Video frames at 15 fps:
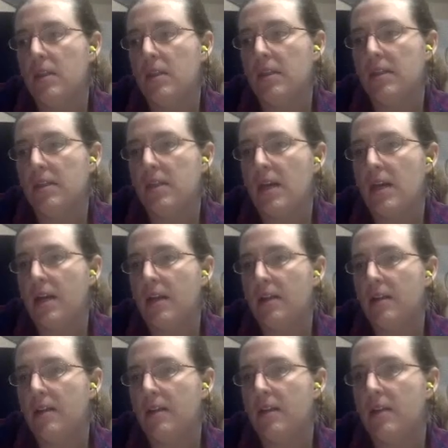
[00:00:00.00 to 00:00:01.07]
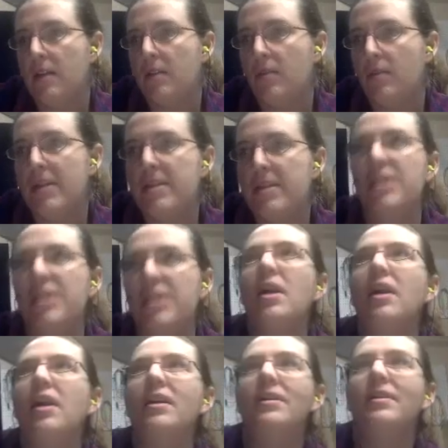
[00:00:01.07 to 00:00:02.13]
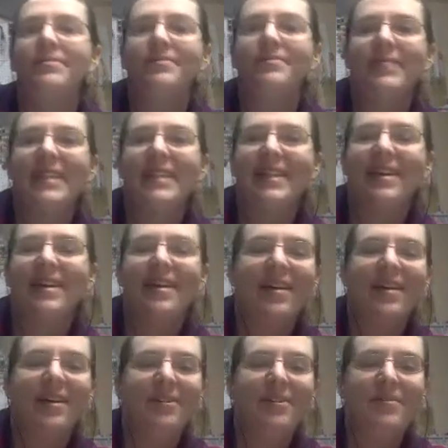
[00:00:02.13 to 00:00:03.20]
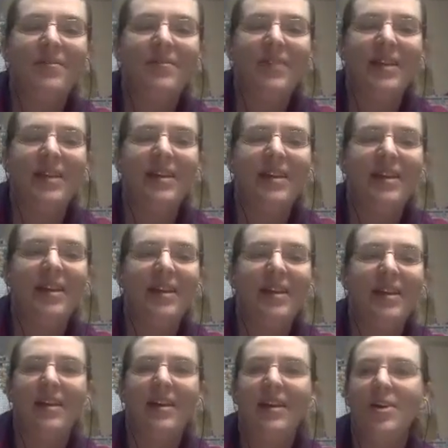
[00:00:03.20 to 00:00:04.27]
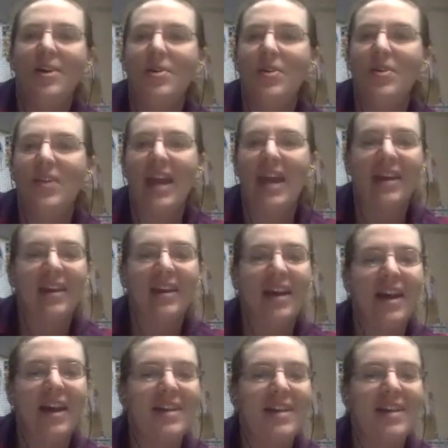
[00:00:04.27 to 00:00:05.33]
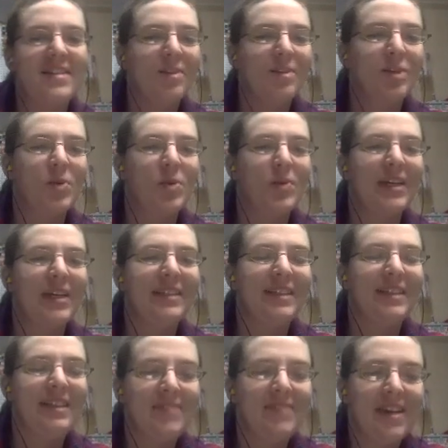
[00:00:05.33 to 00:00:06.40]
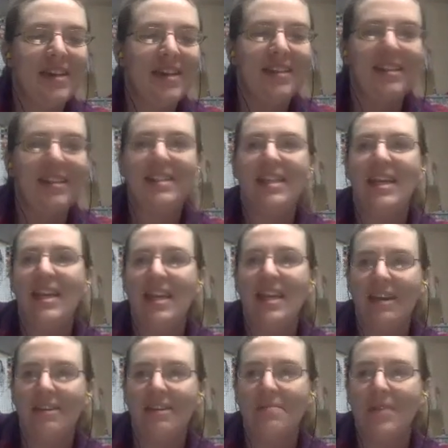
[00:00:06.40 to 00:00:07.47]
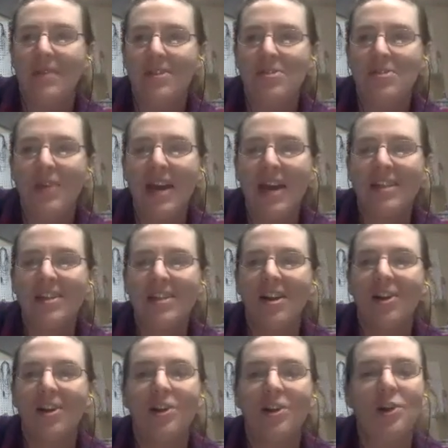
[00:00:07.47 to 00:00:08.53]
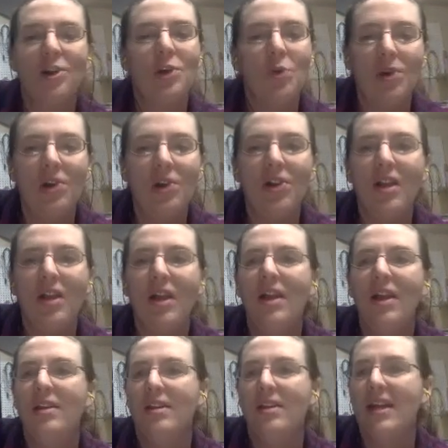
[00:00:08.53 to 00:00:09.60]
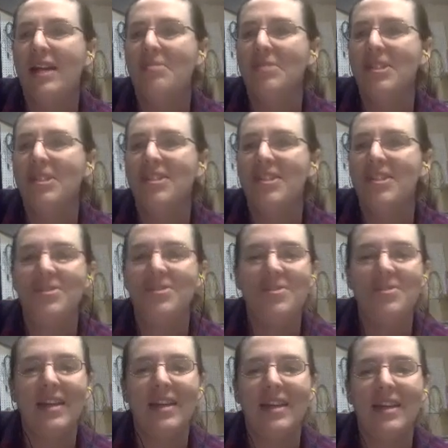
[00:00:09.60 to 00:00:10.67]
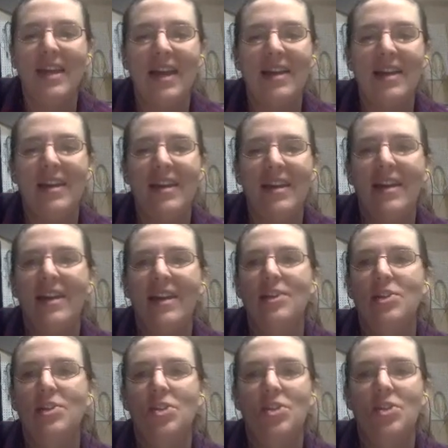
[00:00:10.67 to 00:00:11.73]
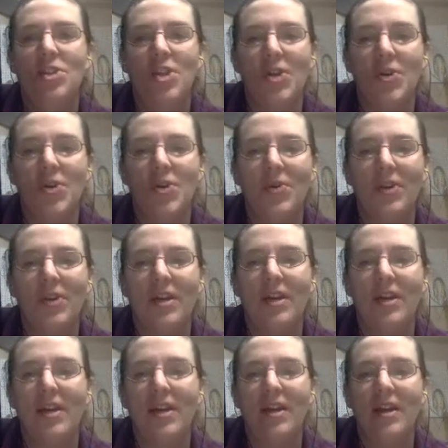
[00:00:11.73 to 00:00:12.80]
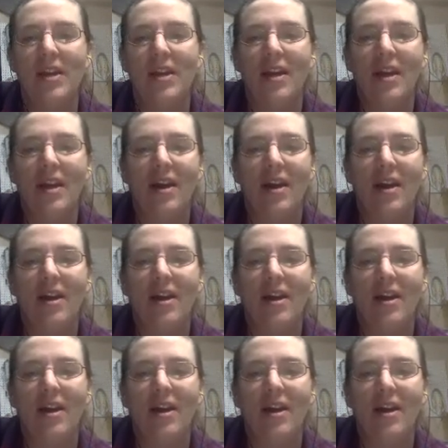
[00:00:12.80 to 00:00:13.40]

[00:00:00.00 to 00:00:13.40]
that's not what things are. Um, okay, I think that's where we're gonna leave it, team. You guys are cool, and I will see you again soon. Okay,